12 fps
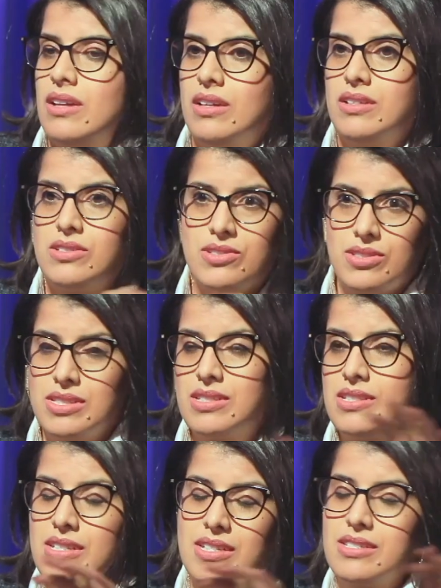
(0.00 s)

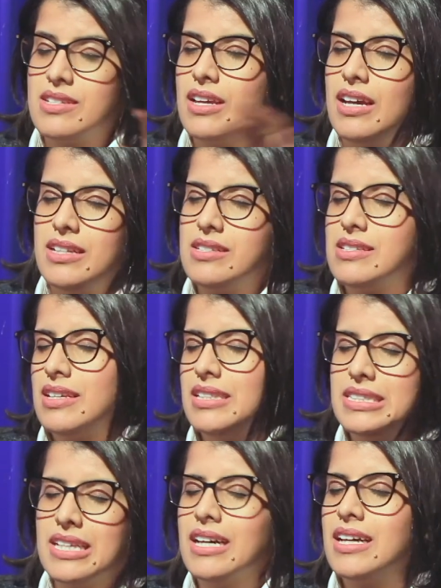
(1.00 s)
It's
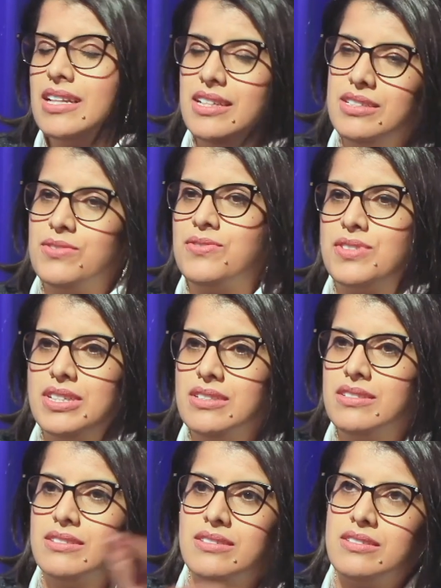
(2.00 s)
entirely
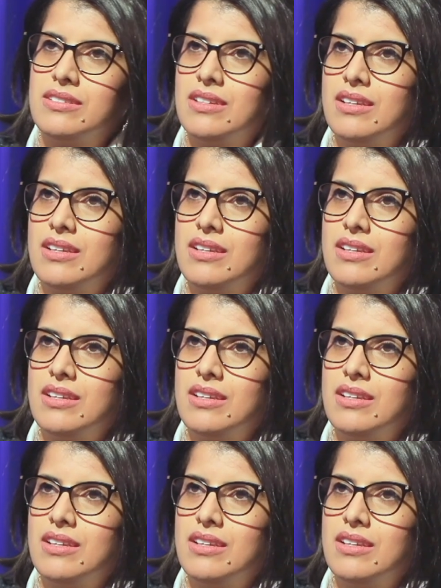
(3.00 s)
different.